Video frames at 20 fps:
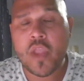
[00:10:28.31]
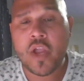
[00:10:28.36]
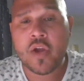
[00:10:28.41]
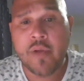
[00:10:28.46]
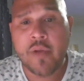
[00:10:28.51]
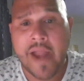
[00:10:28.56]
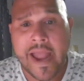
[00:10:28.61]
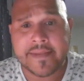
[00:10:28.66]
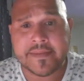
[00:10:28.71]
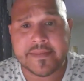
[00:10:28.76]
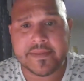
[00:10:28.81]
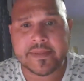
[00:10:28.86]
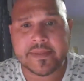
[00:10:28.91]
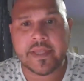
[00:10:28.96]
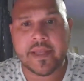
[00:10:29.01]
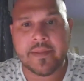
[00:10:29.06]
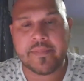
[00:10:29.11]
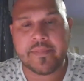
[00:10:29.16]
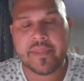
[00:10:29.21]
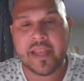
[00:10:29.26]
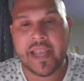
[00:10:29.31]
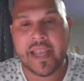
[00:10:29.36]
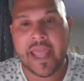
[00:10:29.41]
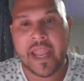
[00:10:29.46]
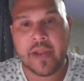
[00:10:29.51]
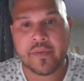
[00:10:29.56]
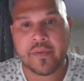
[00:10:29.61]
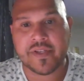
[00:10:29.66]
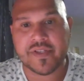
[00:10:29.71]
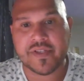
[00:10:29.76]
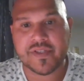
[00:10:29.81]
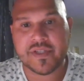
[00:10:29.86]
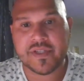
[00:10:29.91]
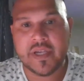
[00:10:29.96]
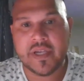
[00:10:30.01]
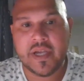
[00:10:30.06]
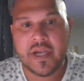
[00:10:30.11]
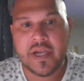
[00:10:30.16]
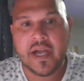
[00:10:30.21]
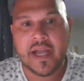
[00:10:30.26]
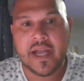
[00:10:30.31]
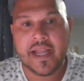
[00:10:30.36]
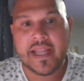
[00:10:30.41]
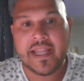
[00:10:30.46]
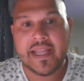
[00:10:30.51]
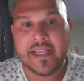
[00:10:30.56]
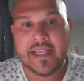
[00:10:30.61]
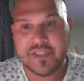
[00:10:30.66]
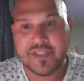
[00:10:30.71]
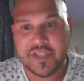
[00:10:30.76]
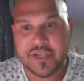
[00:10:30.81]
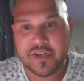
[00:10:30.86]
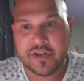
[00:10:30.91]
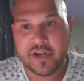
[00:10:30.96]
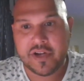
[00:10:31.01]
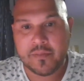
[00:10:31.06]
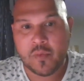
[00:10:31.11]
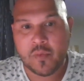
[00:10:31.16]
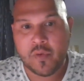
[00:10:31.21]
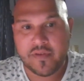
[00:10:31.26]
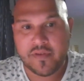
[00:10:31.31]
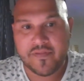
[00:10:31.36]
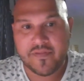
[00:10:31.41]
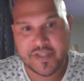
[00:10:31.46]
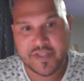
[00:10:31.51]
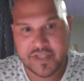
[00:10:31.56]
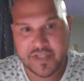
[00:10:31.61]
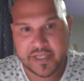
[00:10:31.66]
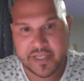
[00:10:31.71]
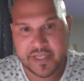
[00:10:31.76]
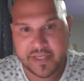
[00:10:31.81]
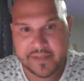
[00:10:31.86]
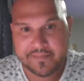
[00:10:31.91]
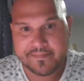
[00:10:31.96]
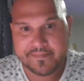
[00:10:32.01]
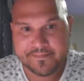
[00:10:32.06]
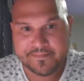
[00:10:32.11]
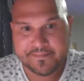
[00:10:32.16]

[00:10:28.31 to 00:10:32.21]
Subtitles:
grasp the language easier and more efficiently.